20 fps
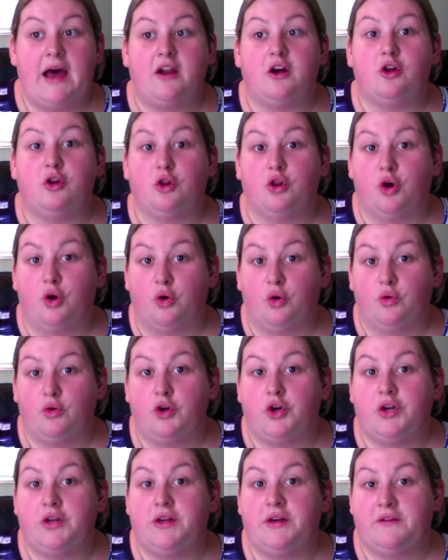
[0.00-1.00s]
alone
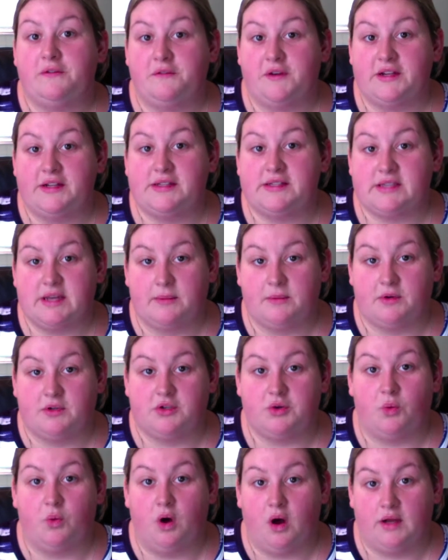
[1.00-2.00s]
could convince someone
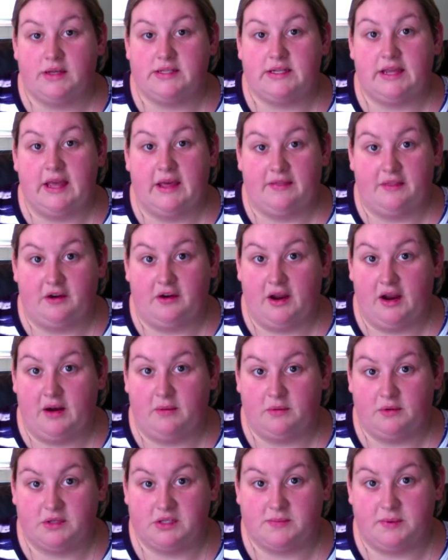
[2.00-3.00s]
to want to get their
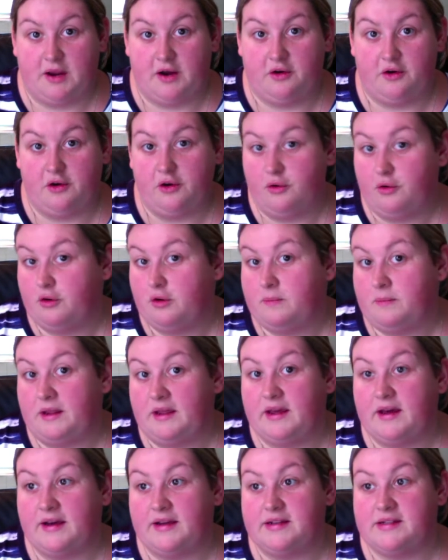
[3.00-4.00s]
animal spayed or neutered,
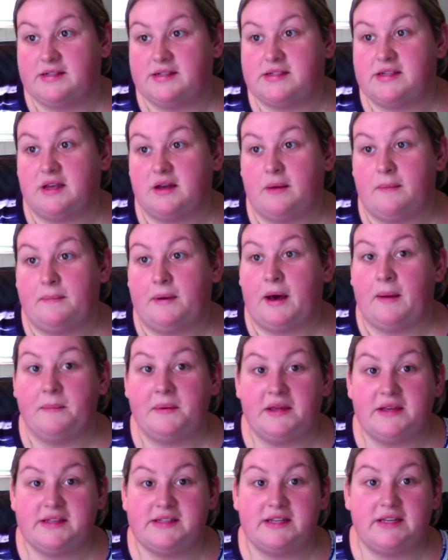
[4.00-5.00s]
because
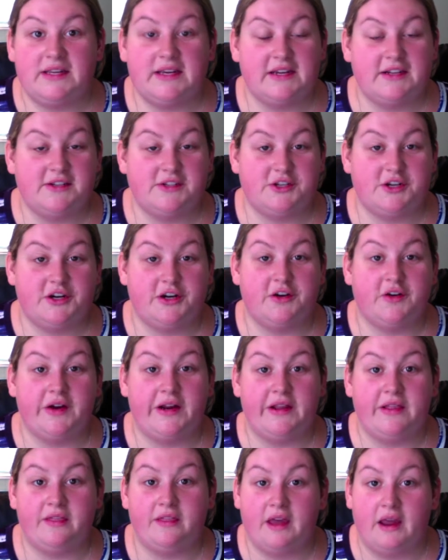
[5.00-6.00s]
puppies and kittens are a
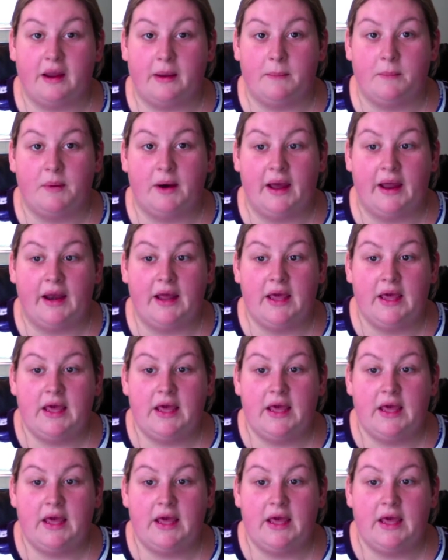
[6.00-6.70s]
great thing, but